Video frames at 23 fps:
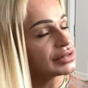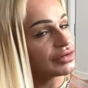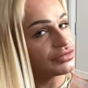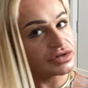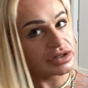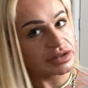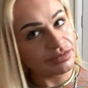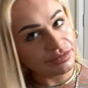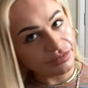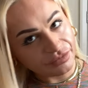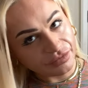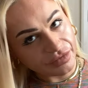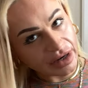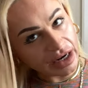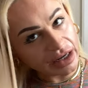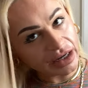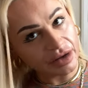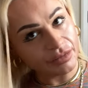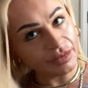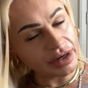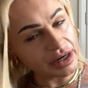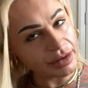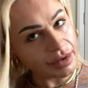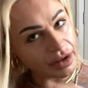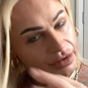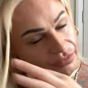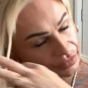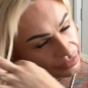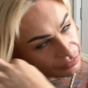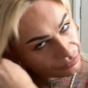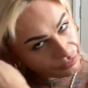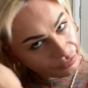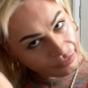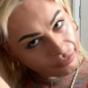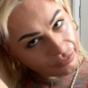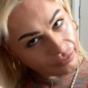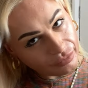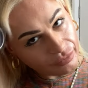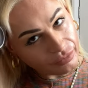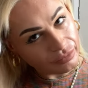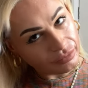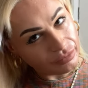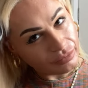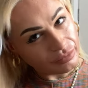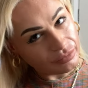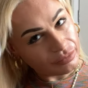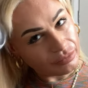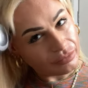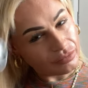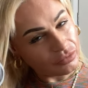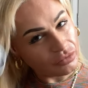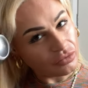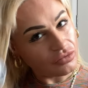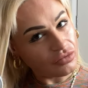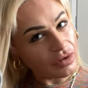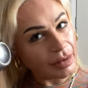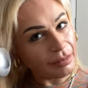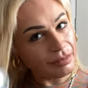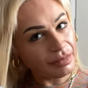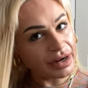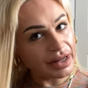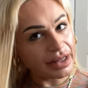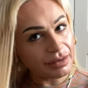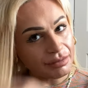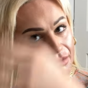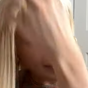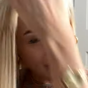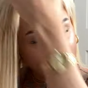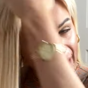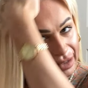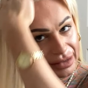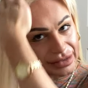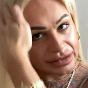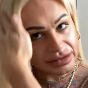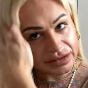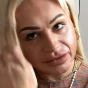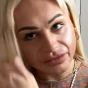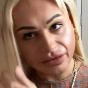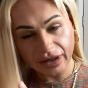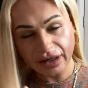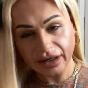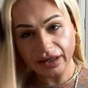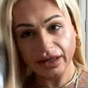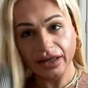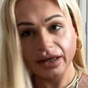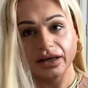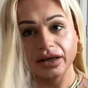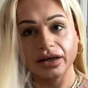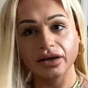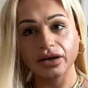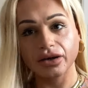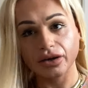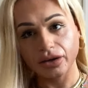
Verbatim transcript: I just feel like I've been a bit of a rambling mess, really.